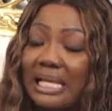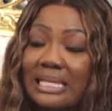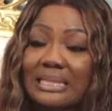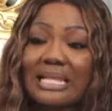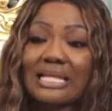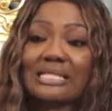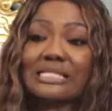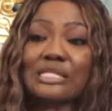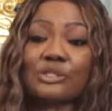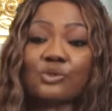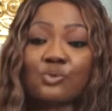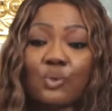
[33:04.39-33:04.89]

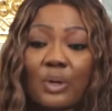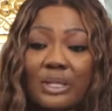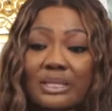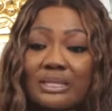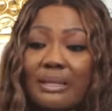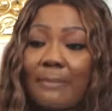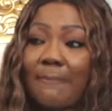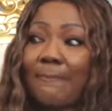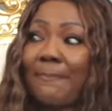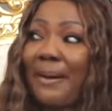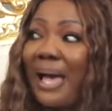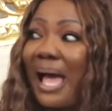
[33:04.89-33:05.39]
that is when
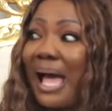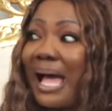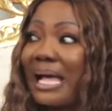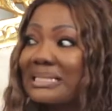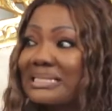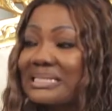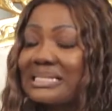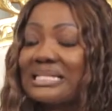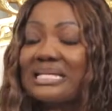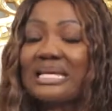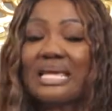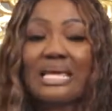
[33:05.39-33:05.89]
the
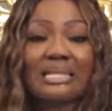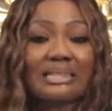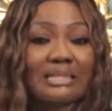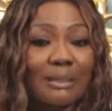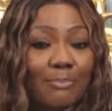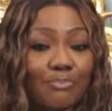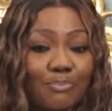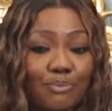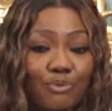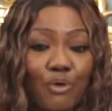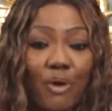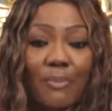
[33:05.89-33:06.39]
party and the
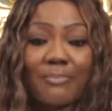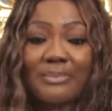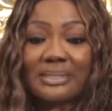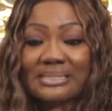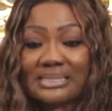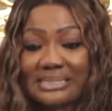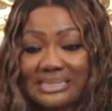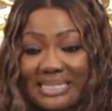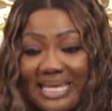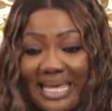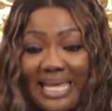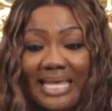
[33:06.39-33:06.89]
prom
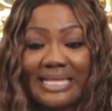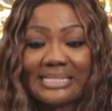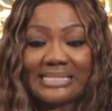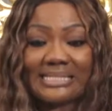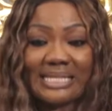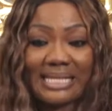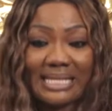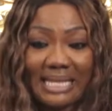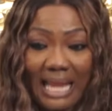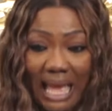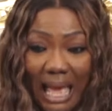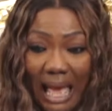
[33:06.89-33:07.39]
is
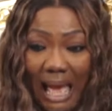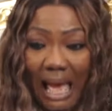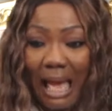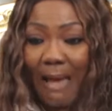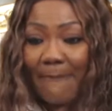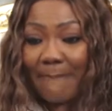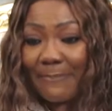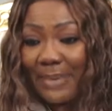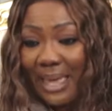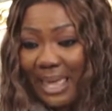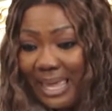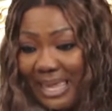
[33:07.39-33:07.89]
heating
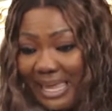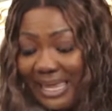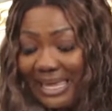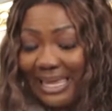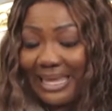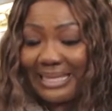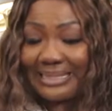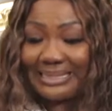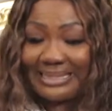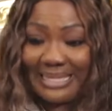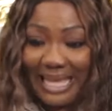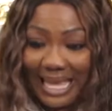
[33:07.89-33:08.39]
up
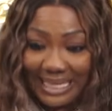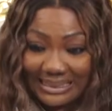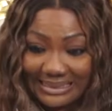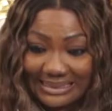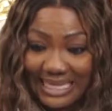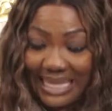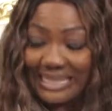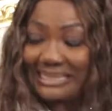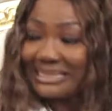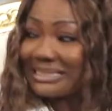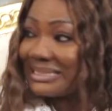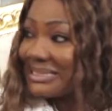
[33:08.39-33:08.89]
and they are
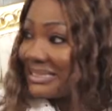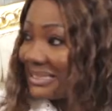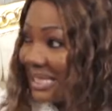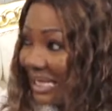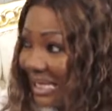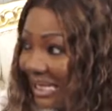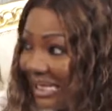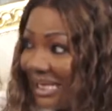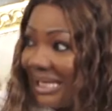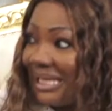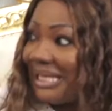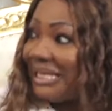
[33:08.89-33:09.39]

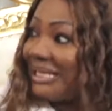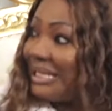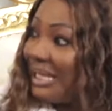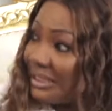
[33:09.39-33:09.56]
dancing.